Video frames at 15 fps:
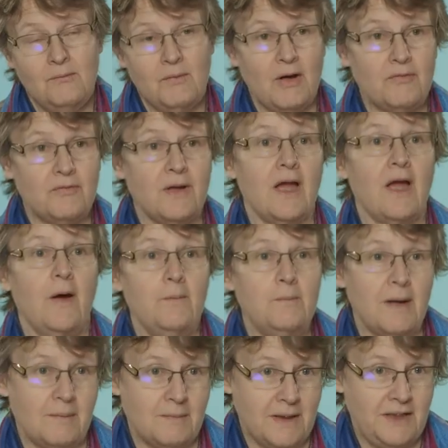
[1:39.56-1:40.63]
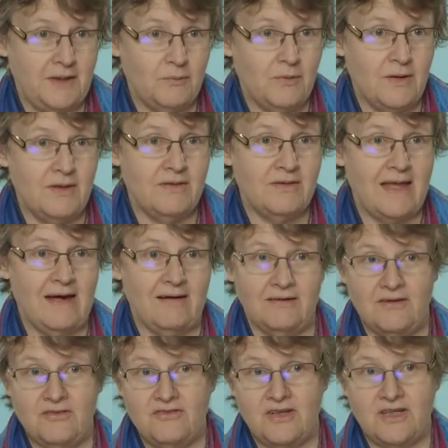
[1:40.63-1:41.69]
We often co publish with
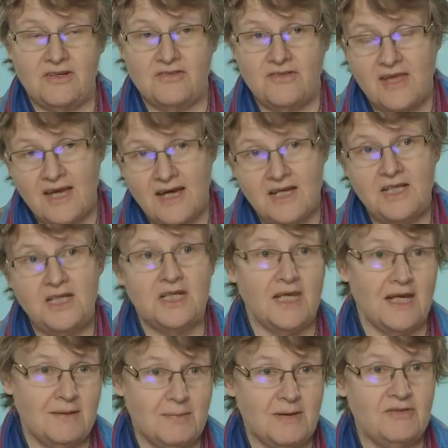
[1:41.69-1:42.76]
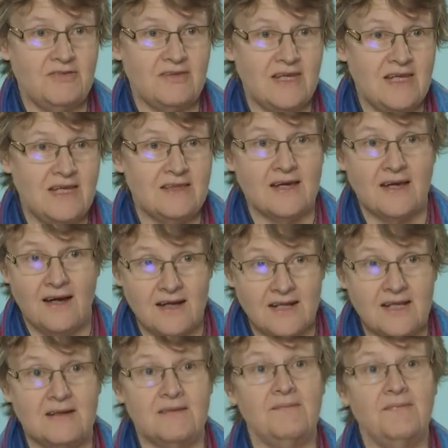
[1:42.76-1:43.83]
outlets such as The Age, The ABC, The Guardian.